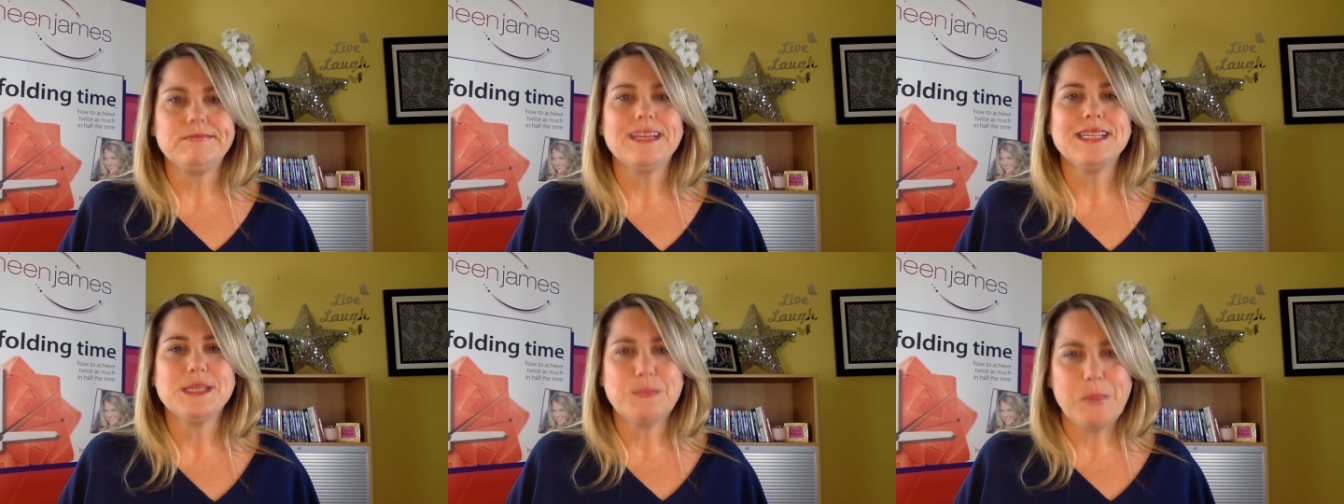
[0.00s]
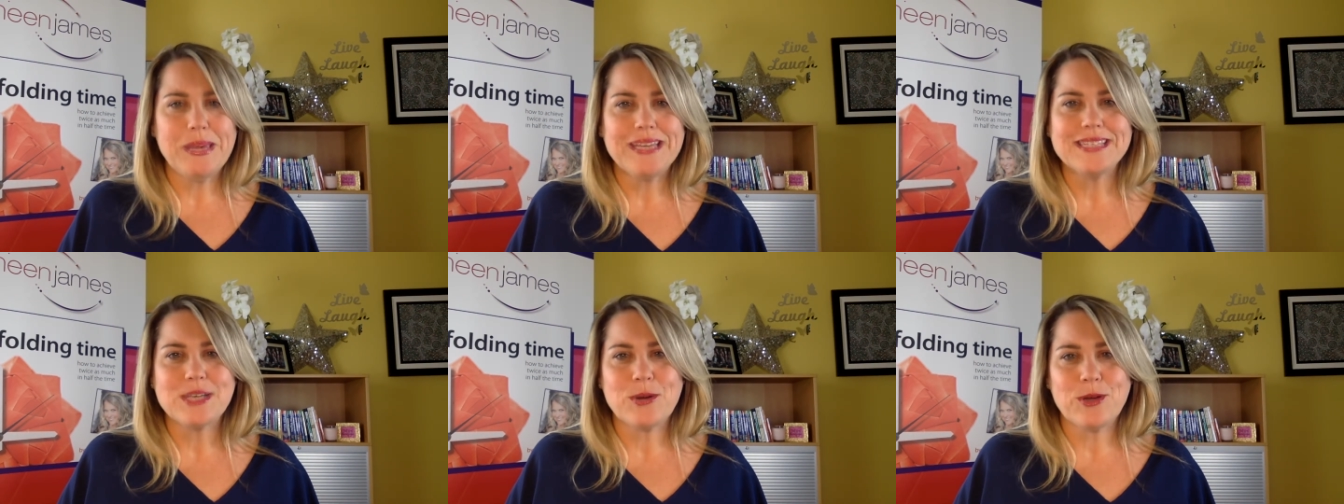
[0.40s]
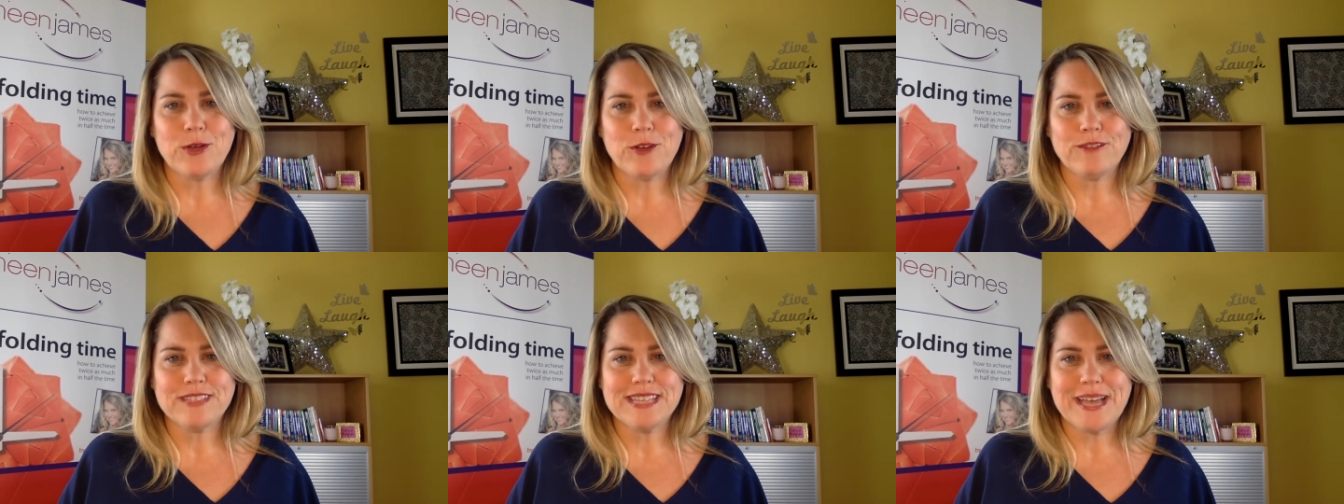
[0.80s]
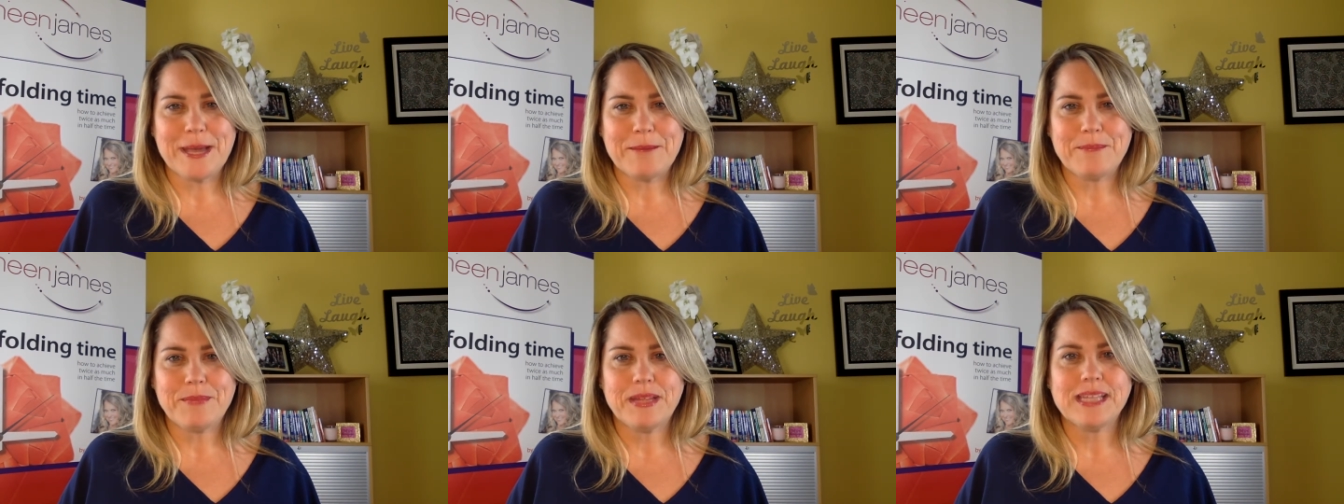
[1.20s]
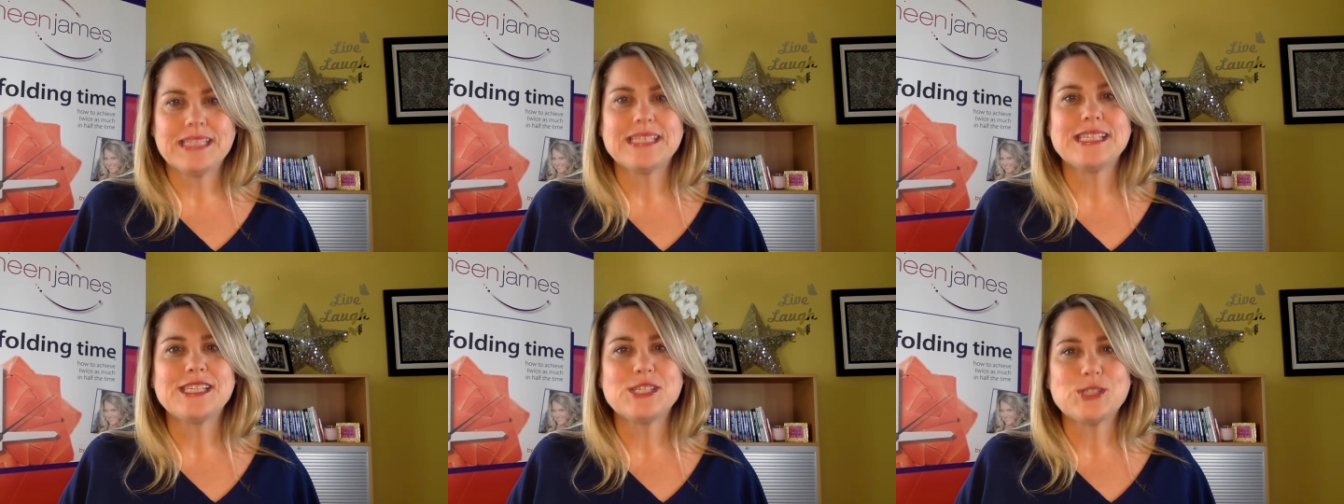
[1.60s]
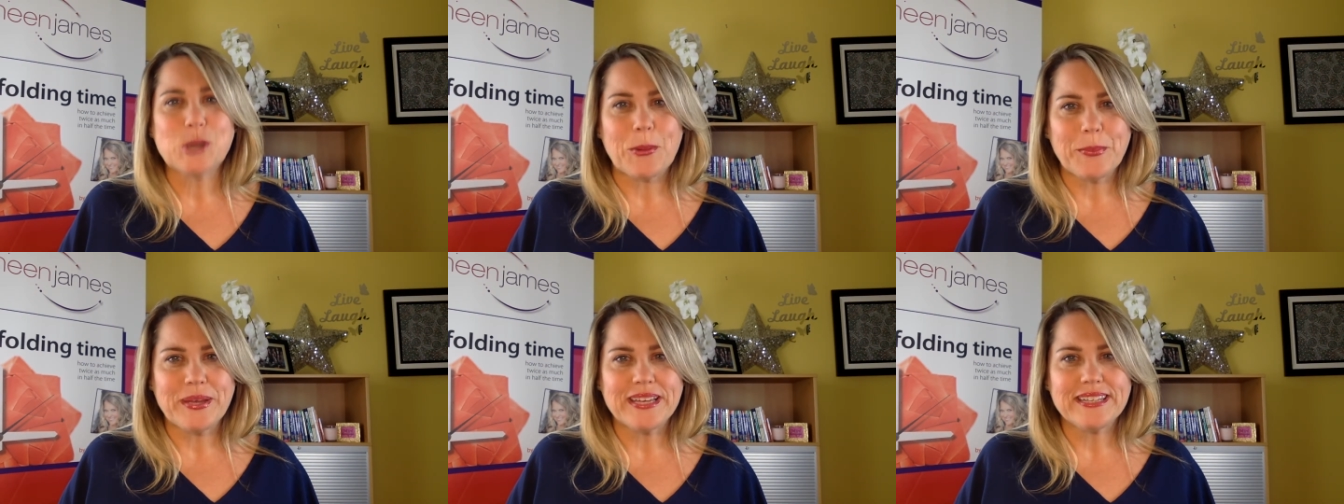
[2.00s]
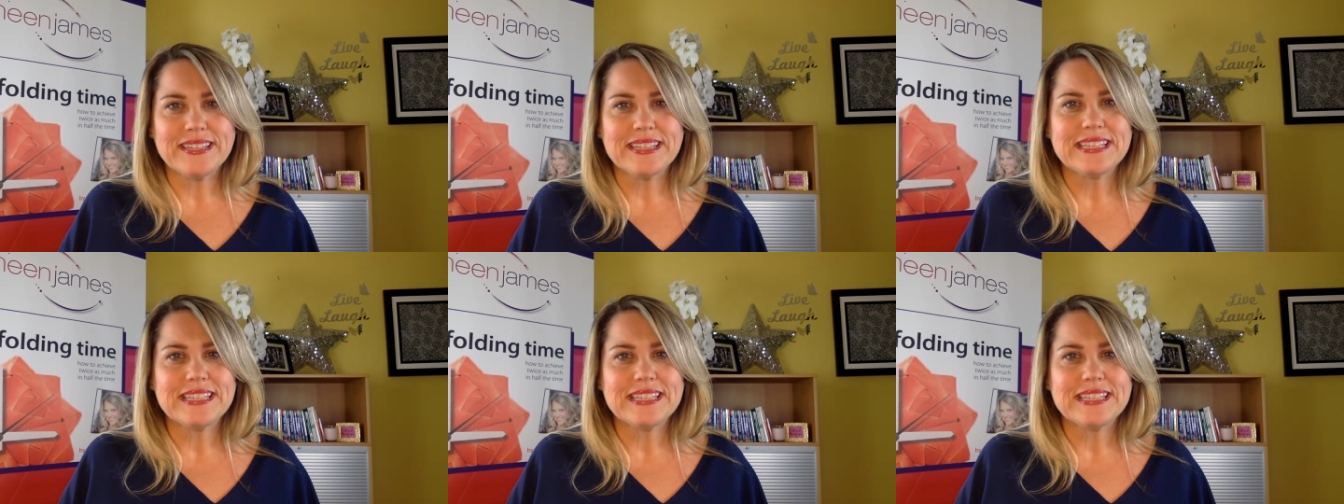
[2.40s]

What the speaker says: Speakers going over time. Stop it.